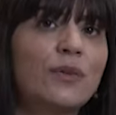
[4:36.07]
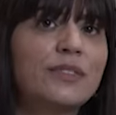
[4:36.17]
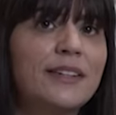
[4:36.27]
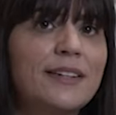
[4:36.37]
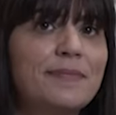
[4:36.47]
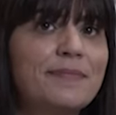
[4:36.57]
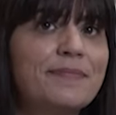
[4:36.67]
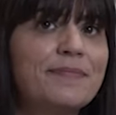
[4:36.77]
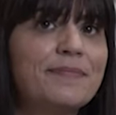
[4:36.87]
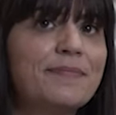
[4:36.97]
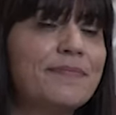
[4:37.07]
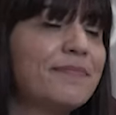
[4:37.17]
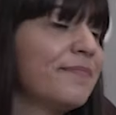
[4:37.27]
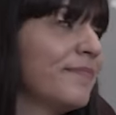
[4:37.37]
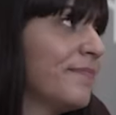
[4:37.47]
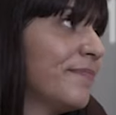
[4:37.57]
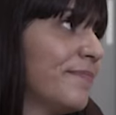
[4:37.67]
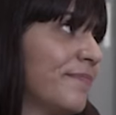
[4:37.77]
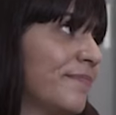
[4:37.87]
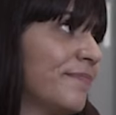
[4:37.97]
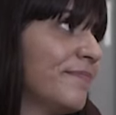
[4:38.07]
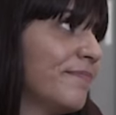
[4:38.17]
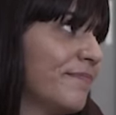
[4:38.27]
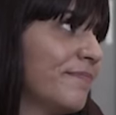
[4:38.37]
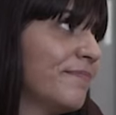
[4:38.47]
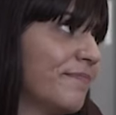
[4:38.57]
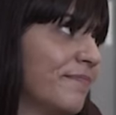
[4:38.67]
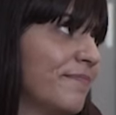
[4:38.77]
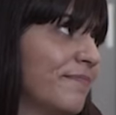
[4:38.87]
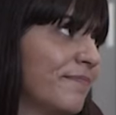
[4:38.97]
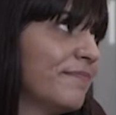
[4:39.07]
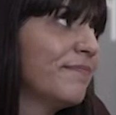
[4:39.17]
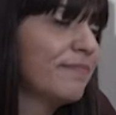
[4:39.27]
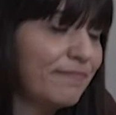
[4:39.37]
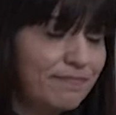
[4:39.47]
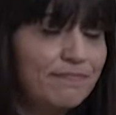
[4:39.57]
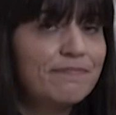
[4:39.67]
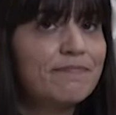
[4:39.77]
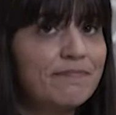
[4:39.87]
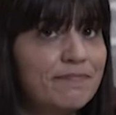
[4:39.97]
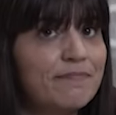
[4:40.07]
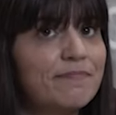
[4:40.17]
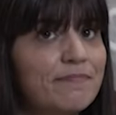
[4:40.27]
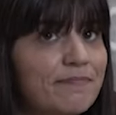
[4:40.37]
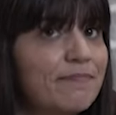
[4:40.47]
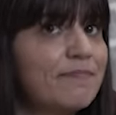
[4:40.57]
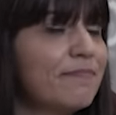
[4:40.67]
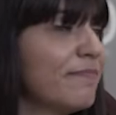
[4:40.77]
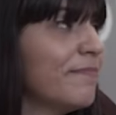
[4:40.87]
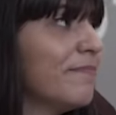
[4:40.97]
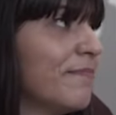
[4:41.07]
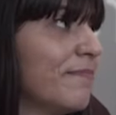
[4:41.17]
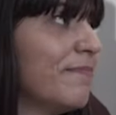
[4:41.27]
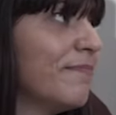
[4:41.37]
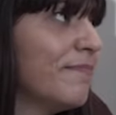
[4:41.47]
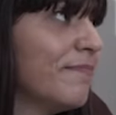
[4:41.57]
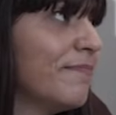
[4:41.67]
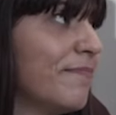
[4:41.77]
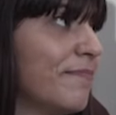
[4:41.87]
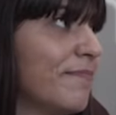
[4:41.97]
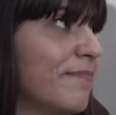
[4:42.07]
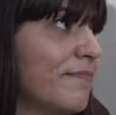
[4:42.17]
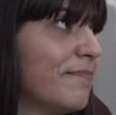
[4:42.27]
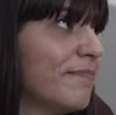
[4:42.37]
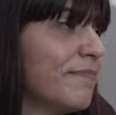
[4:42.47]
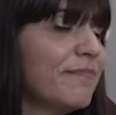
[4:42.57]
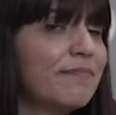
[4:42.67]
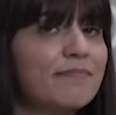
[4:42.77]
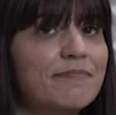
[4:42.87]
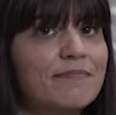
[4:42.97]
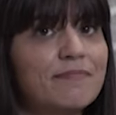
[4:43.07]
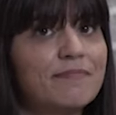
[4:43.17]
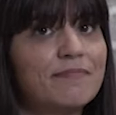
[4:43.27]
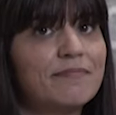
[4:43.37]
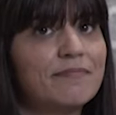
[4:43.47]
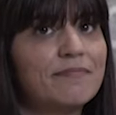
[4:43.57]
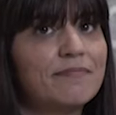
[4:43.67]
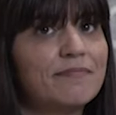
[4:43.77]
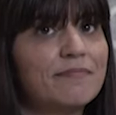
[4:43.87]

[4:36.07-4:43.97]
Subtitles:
No words are spoken by the person on screen.